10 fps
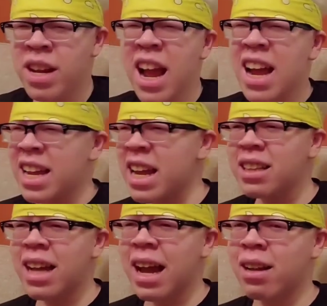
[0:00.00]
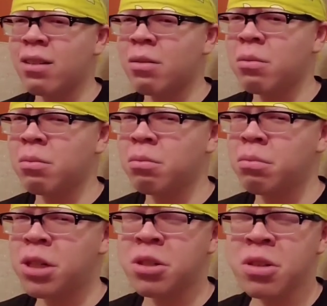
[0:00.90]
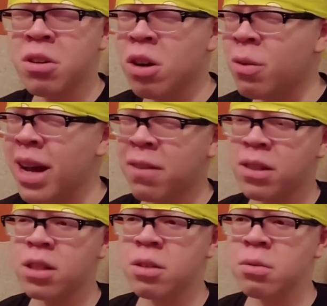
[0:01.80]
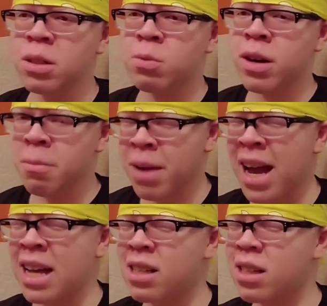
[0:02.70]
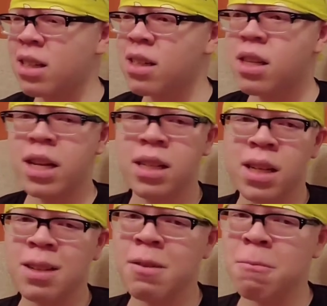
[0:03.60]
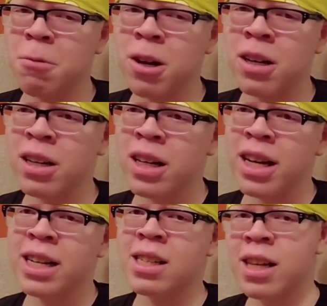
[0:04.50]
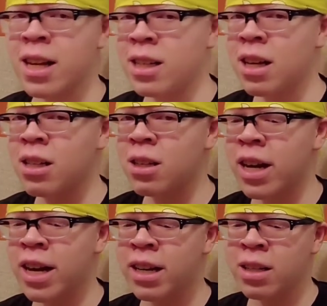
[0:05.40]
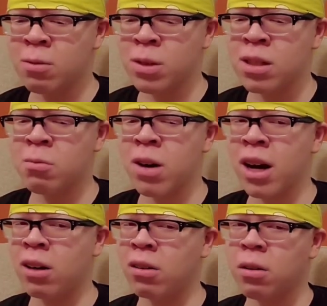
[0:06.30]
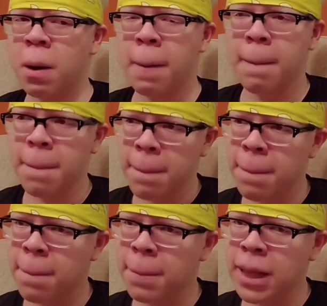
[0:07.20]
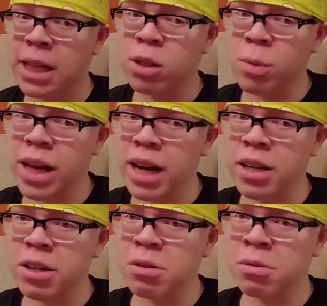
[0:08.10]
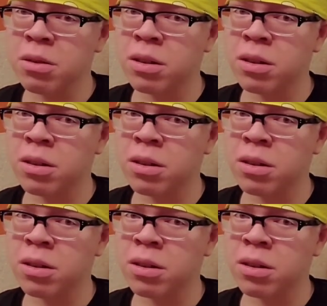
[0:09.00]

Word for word: Yeah, I get that. But you know, all we have to do is wear a mask, stay six feet apart, and sanitize our hands once in a while. That's all we gotta do.